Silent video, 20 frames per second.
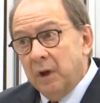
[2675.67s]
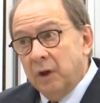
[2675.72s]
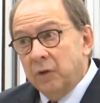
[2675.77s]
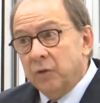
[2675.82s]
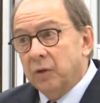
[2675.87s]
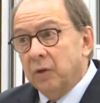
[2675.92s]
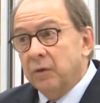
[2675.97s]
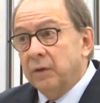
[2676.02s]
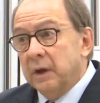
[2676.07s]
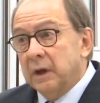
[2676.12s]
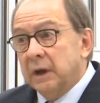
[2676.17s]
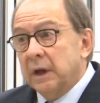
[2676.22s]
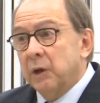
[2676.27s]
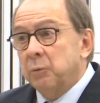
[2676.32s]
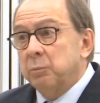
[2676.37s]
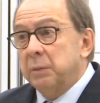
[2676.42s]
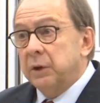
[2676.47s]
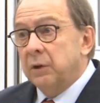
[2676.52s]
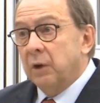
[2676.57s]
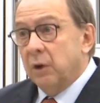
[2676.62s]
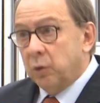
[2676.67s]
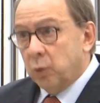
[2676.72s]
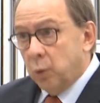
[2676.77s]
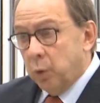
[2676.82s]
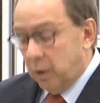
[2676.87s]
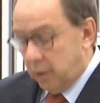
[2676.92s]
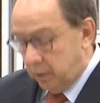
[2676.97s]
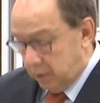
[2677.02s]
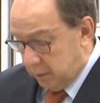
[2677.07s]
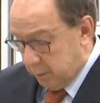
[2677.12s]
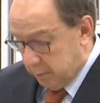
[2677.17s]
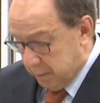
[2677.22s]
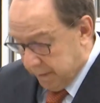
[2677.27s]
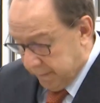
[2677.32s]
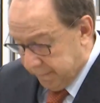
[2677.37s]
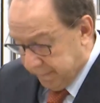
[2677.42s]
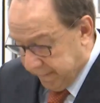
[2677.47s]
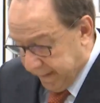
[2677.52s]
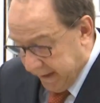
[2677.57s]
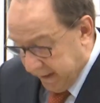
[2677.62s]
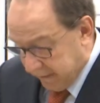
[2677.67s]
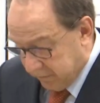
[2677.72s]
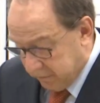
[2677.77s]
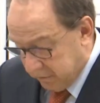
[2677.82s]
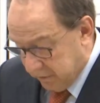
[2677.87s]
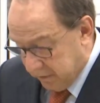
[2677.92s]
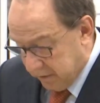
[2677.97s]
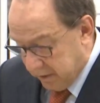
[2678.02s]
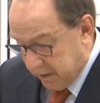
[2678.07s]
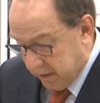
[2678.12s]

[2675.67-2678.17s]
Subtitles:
So there can be no quarrel about that.